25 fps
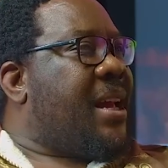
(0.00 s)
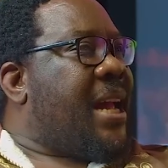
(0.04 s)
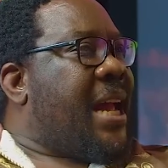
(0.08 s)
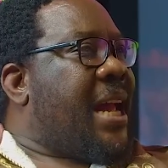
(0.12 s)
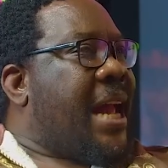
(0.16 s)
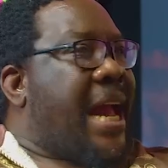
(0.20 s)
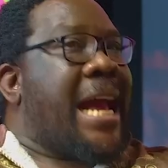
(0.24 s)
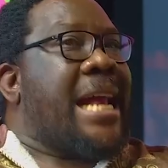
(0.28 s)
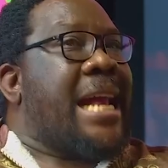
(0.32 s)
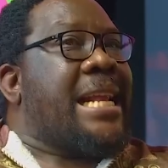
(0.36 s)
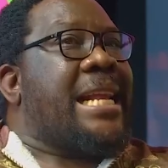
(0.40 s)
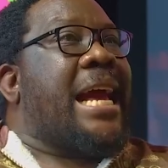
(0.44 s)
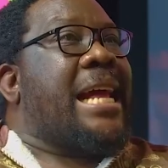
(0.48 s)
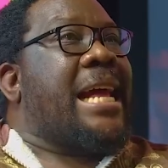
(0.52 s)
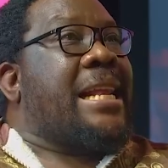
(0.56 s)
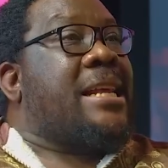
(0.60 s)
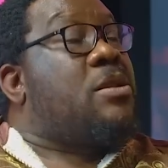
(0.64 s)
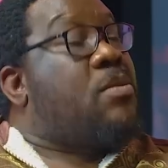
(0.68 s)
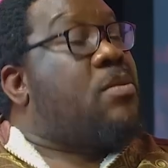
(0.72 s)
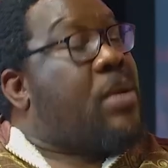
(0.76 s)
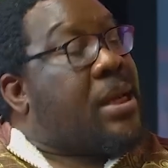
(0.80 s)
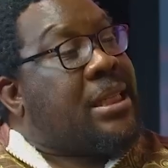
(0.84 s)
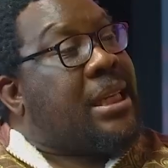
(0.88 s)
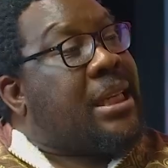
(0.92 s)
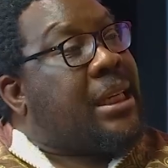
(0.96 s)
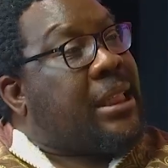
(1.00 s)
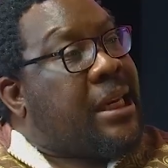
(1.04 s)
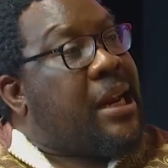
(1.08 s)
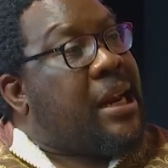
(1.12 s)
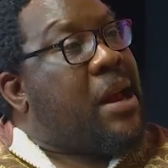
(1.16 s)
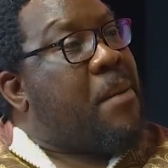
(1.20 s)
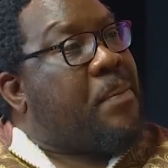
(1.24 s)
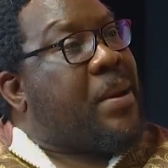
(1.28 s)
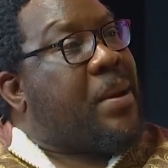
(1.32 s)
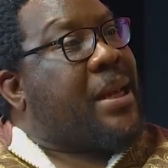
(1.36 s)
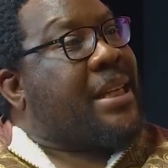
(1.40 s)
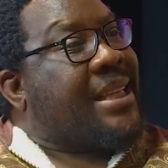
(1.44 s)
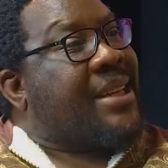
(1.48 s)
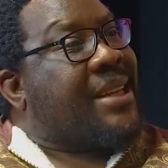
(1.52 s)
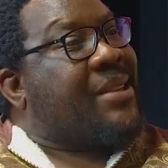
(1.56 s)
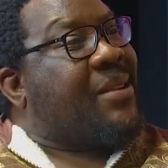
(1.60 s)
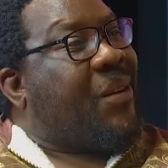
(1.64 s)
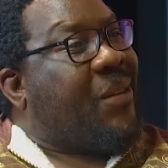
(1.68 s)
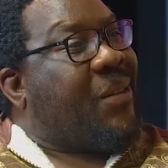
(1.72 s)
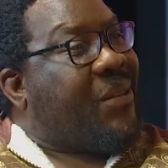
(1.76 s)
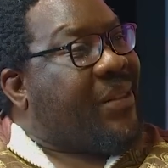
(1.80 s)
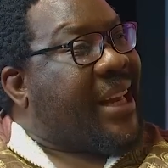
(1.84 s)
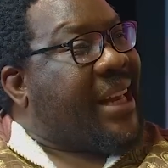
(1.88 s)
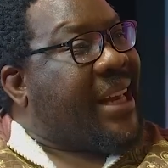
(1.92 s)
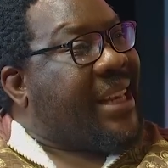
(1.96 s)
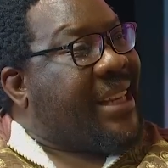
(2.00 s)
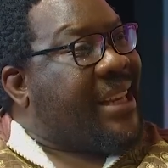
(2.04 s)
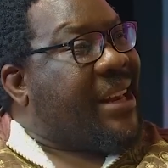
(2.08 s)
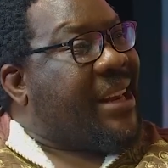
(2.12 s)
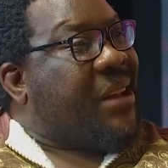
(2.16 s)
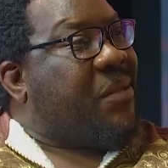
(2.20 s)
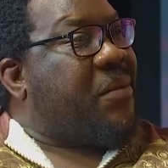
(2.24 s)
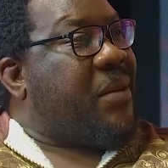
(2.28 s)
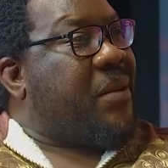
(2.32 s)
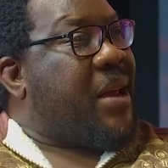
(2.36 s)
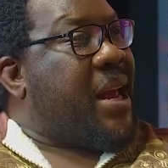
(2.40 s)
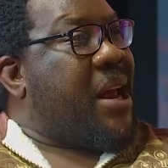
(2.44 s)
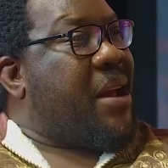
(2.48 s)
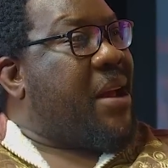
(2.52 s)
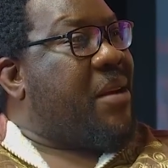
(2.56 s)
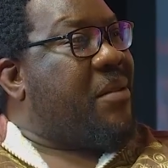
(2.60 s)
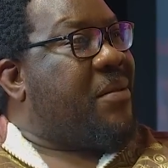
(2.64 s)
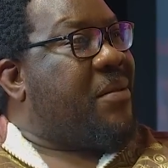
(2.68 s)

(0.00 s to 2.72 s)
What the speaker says: And he was the chairperson of the EFF.